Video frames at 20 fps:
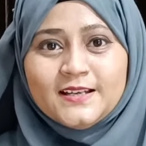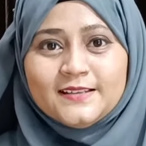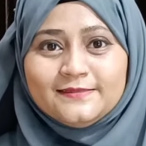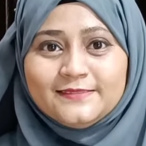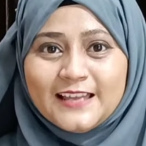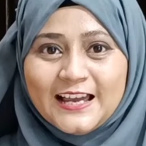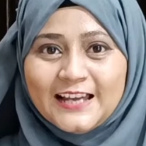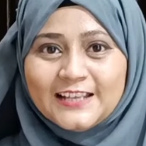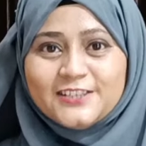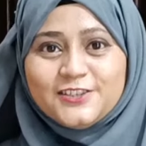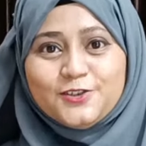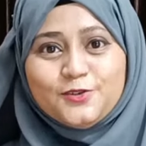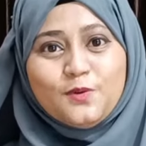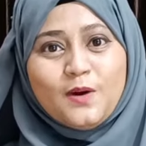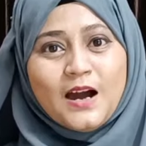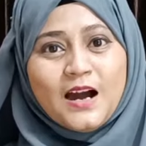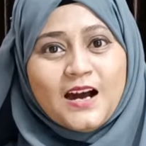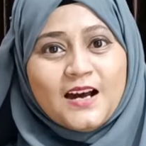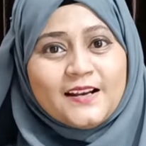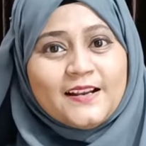that
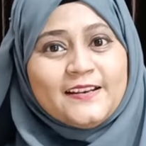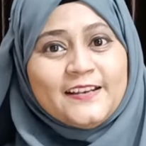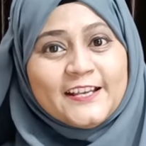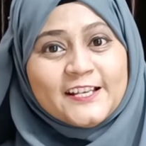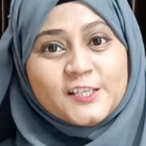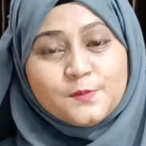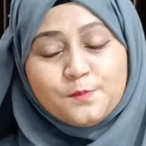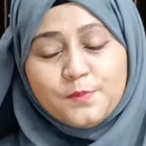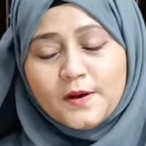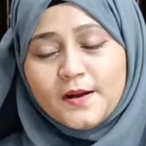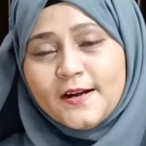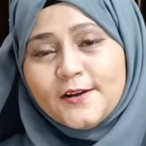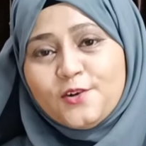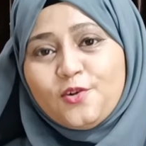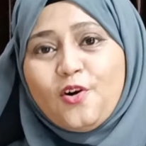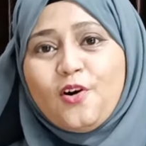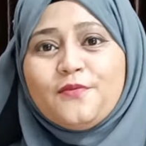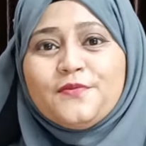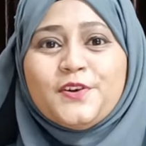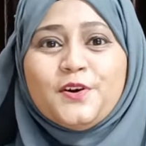you are an expert
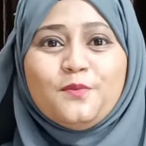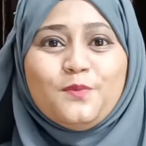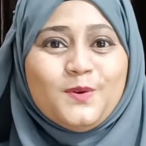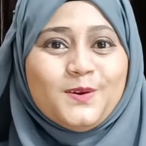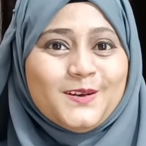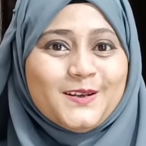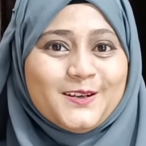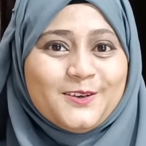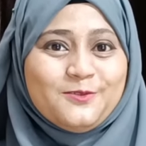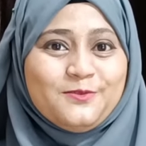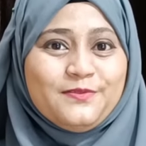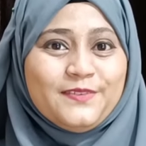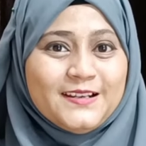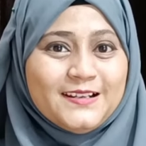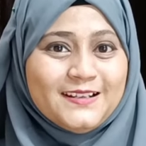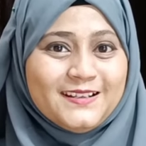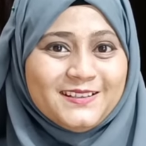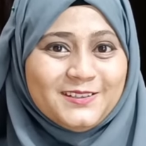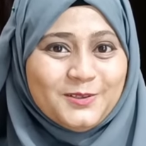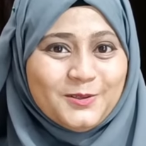of your work
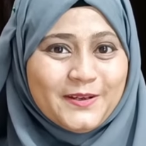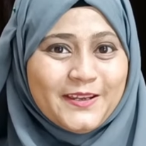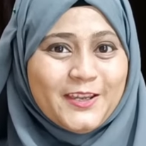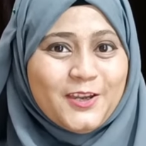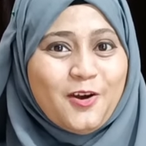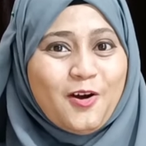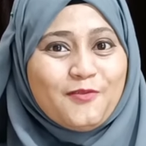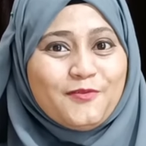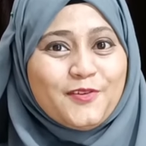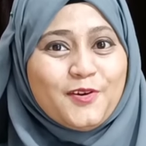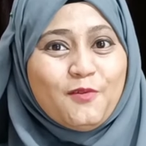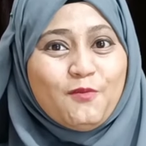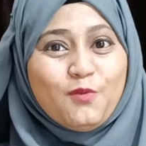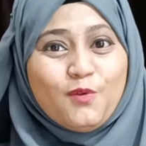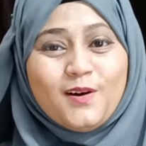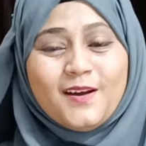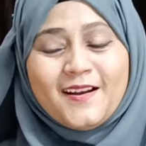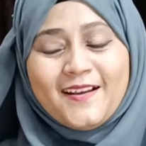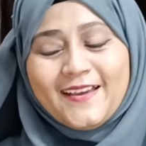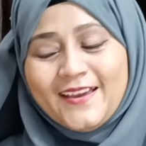field, okay, of your
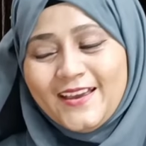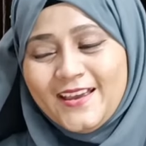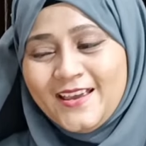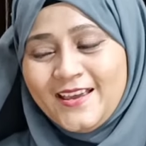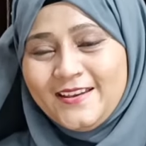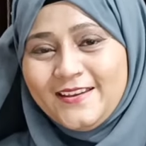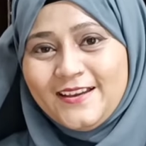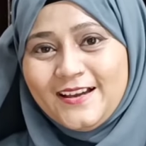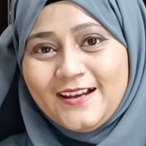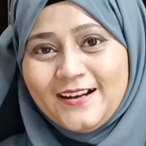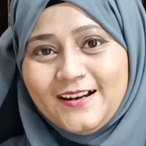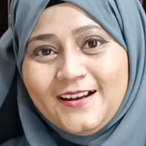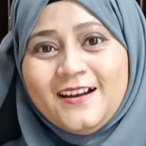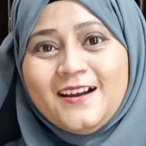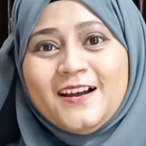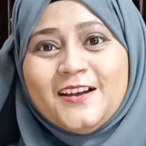work area.